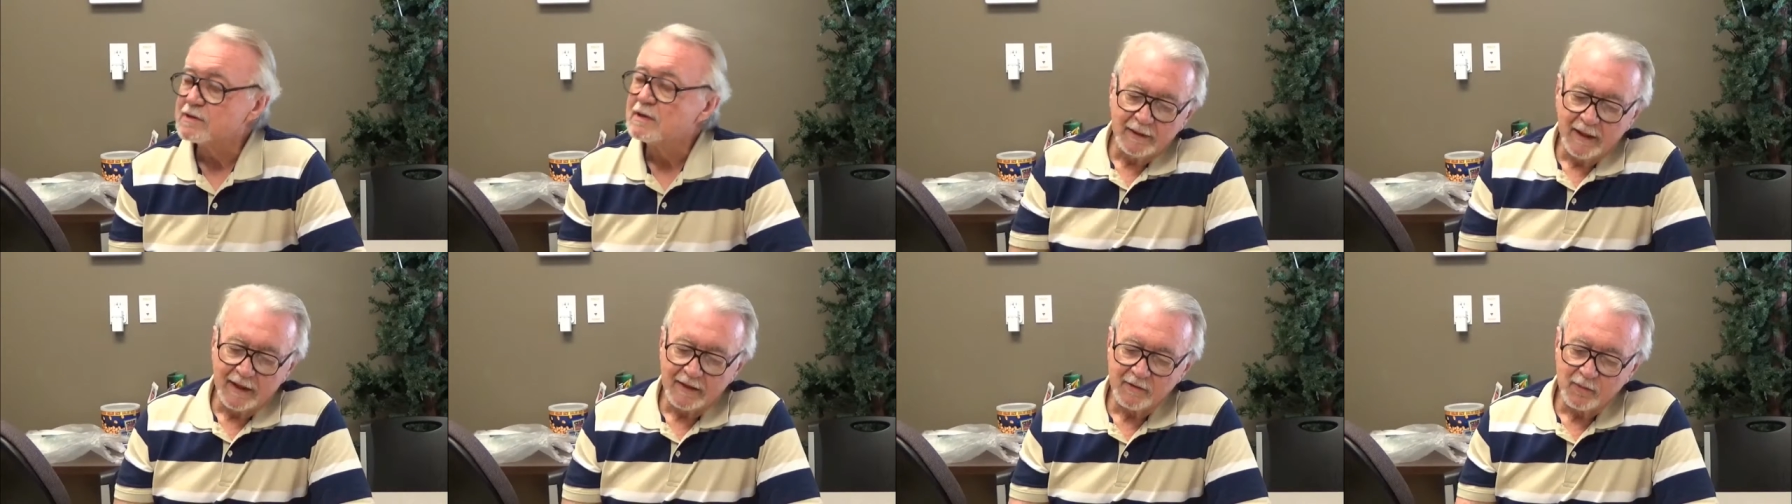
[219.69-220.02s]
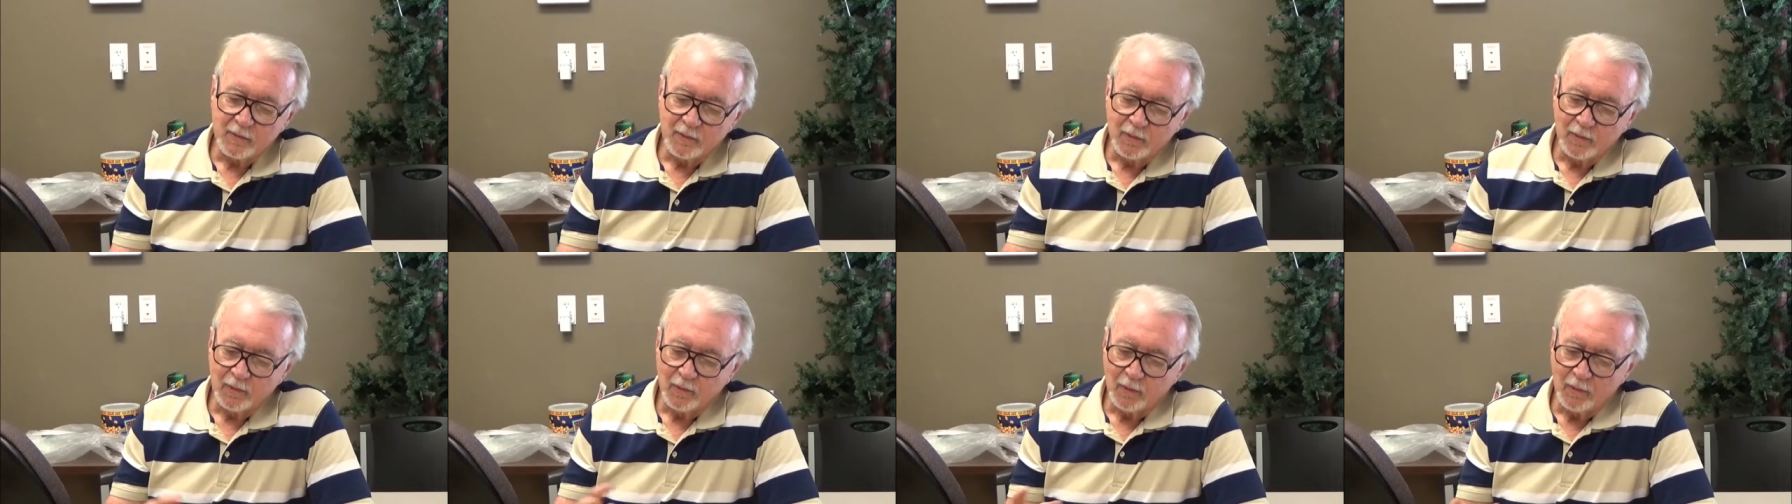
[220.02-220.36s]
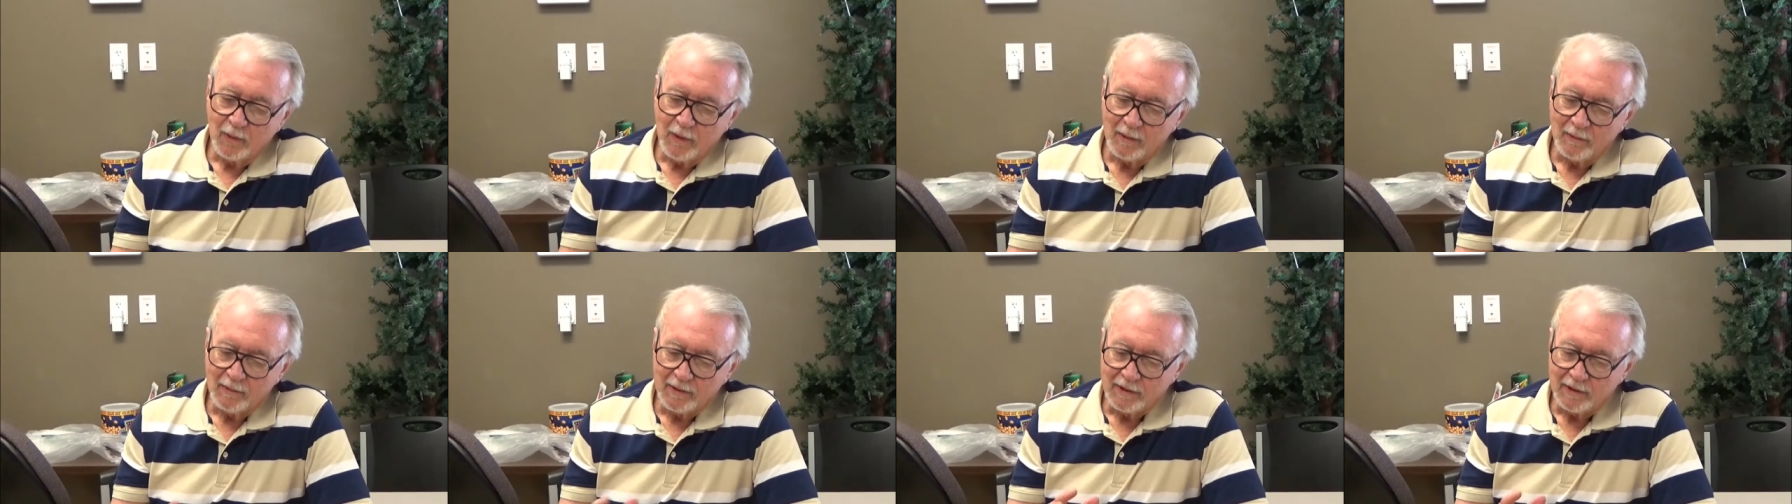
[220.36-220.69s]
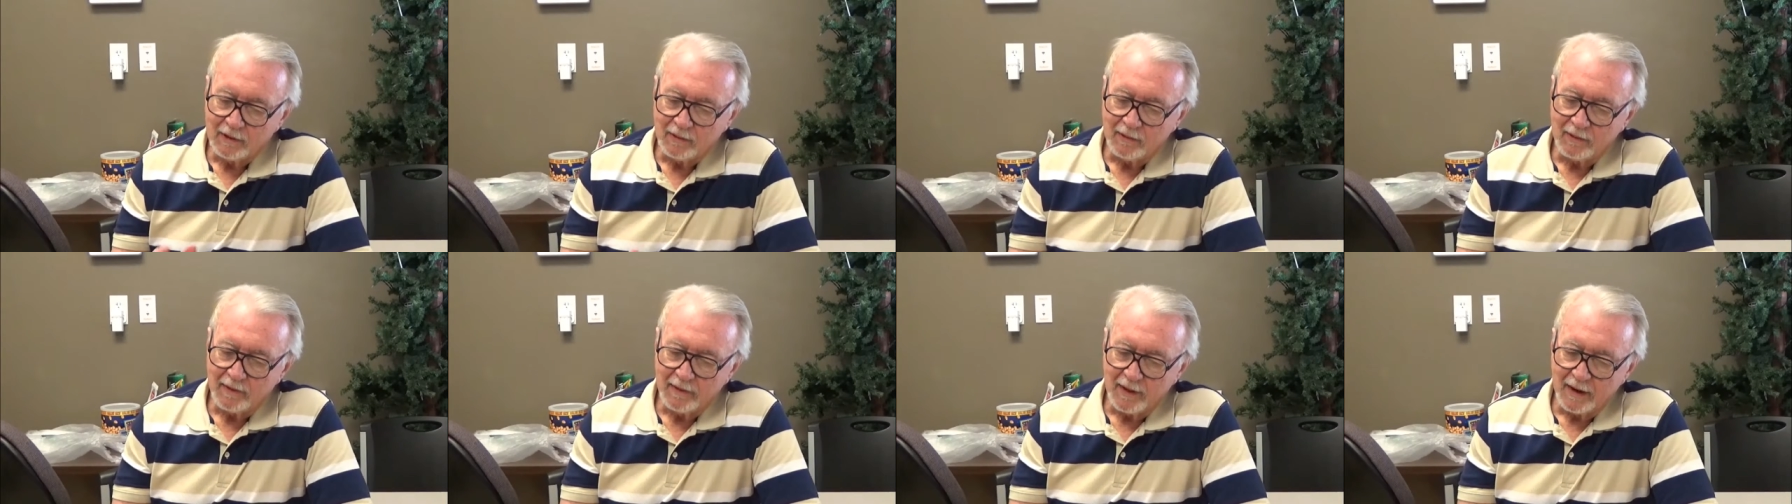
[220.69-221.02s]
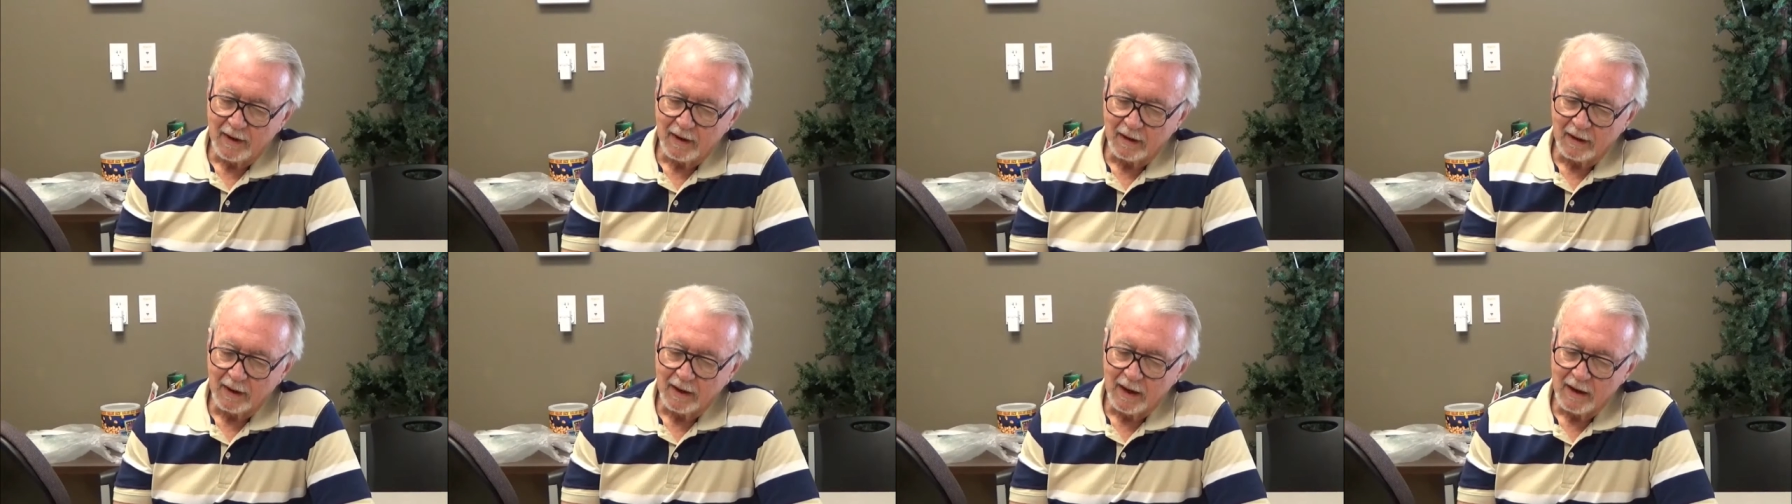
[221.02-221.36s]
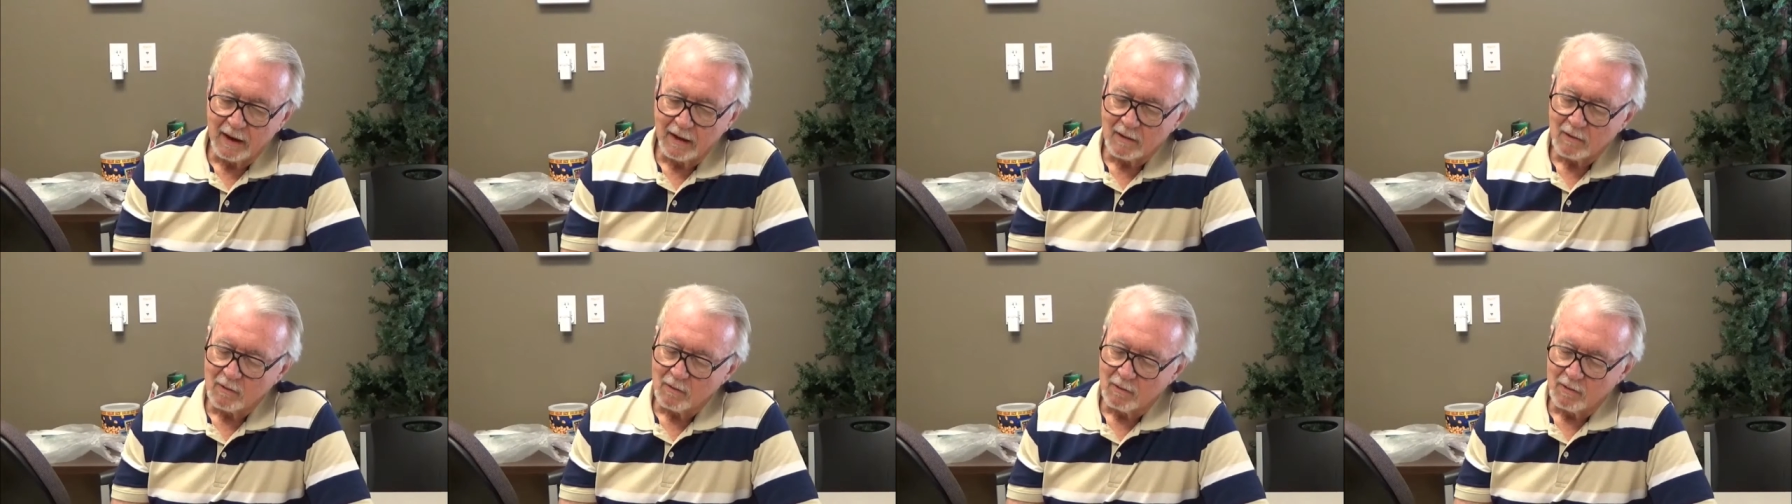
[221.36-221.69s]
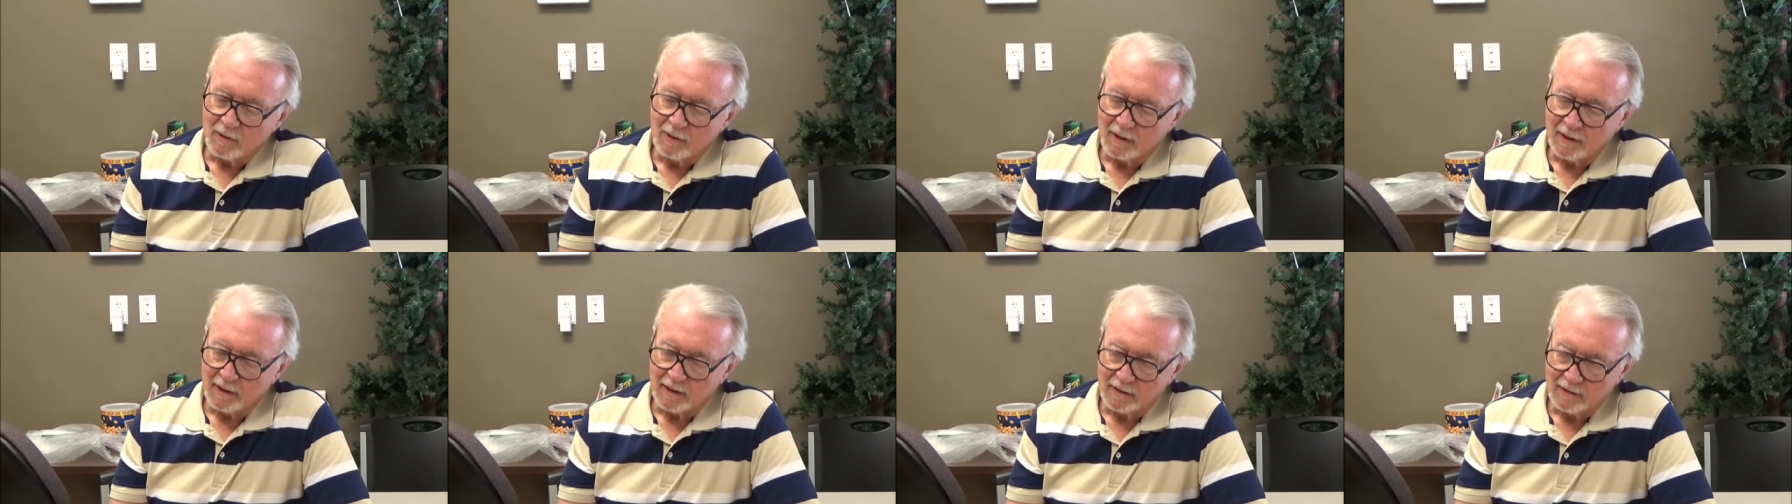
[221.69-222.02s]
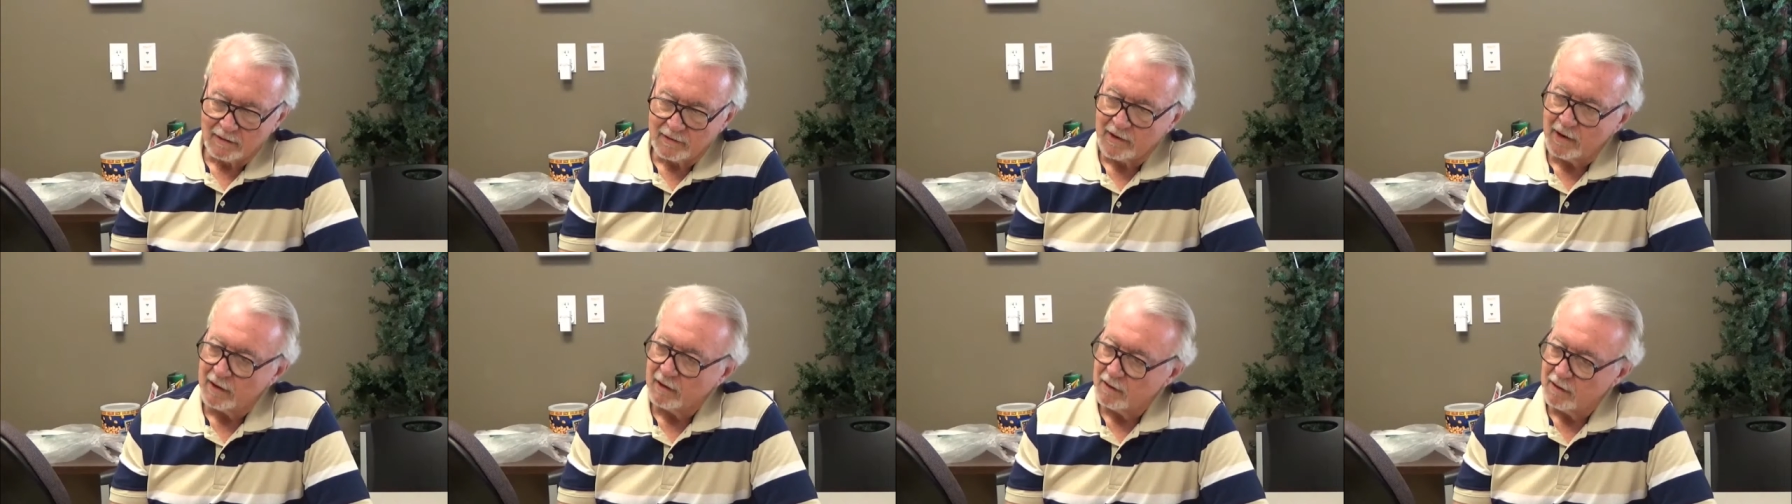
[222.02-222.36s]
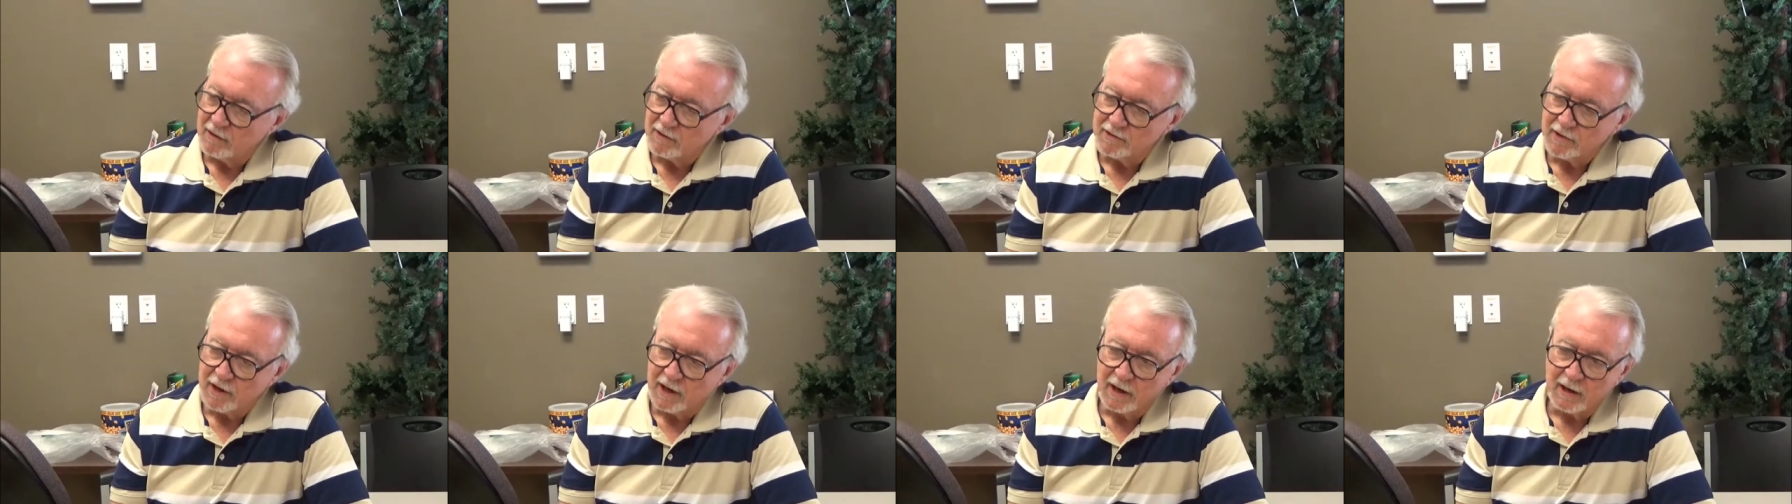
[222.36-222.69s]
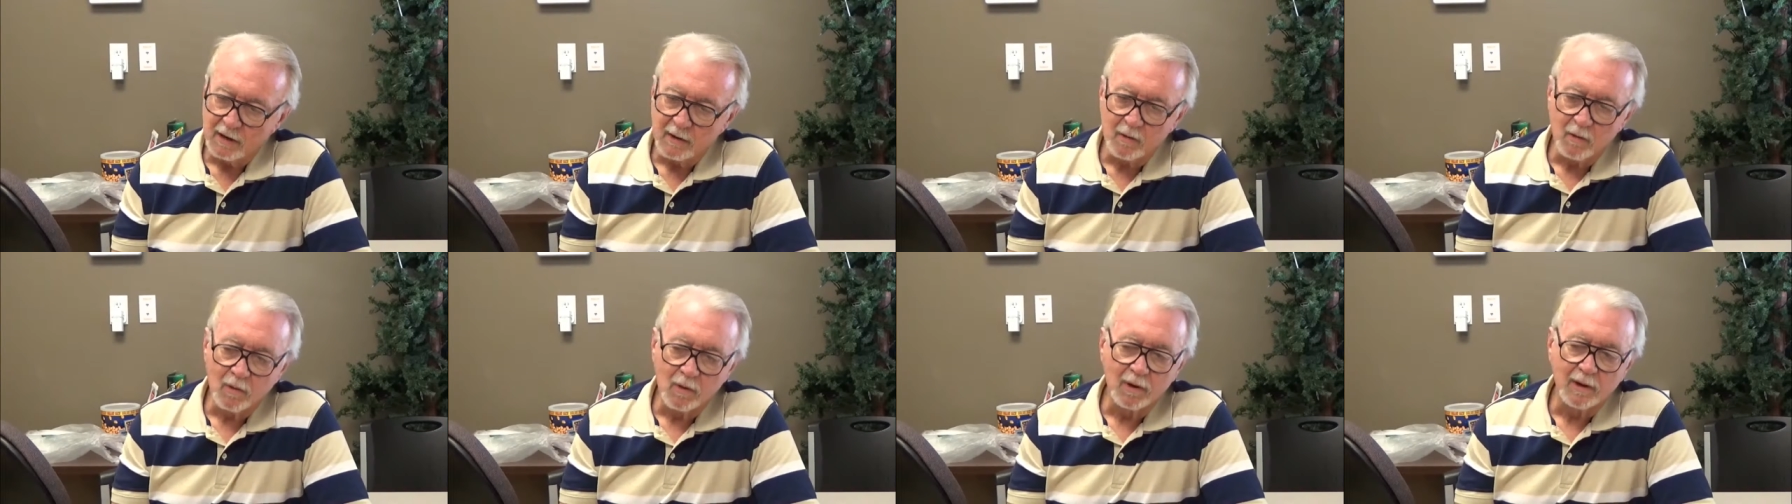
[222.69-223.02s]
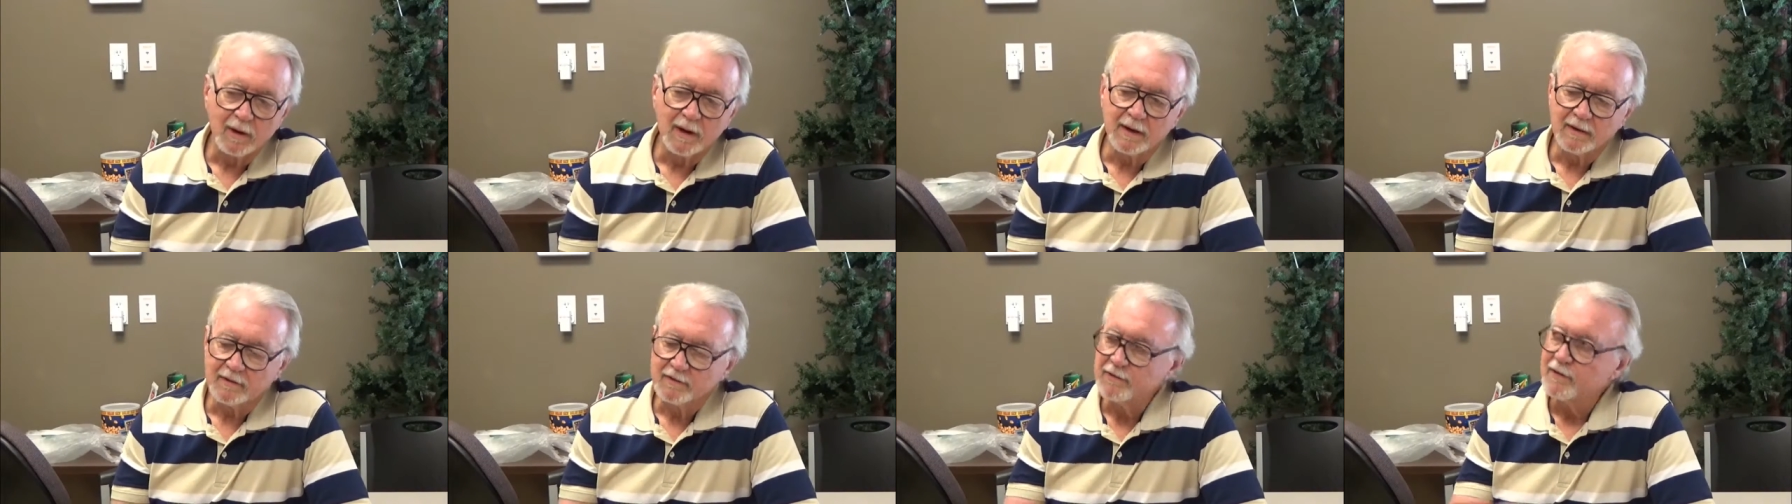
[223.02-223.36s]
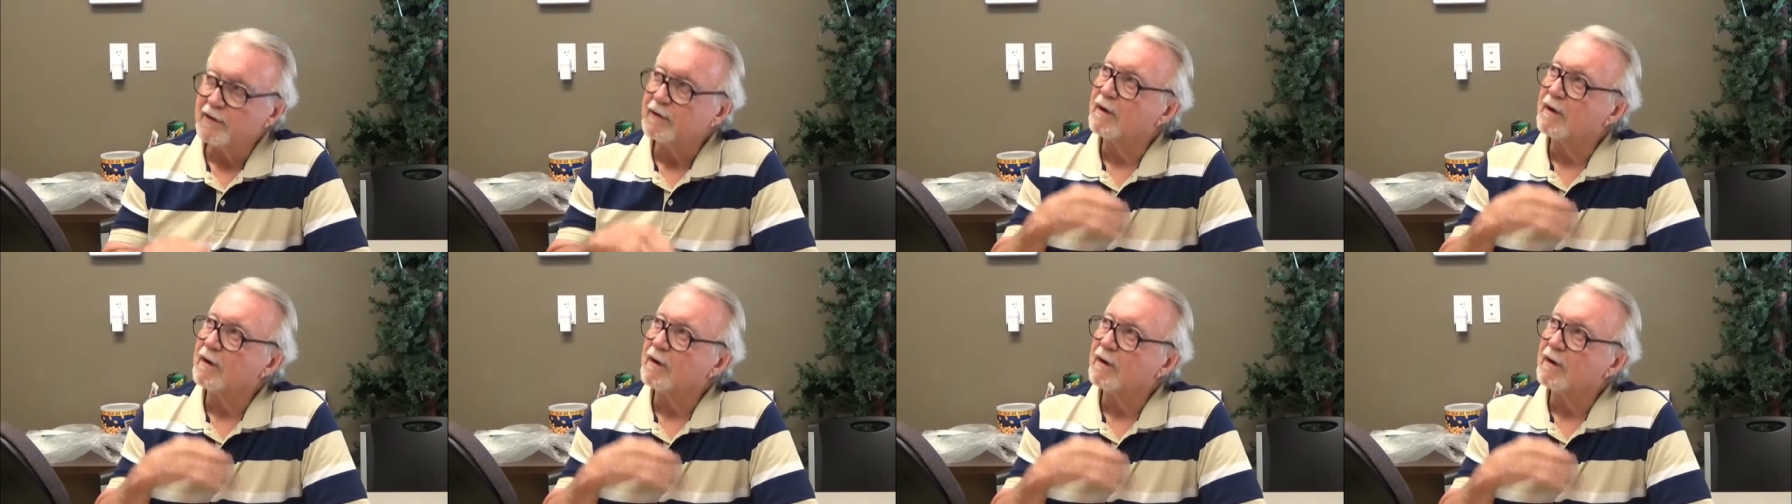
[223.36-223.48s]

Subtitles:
See, that's what we do with our care coordinators, our nurse care coordinators.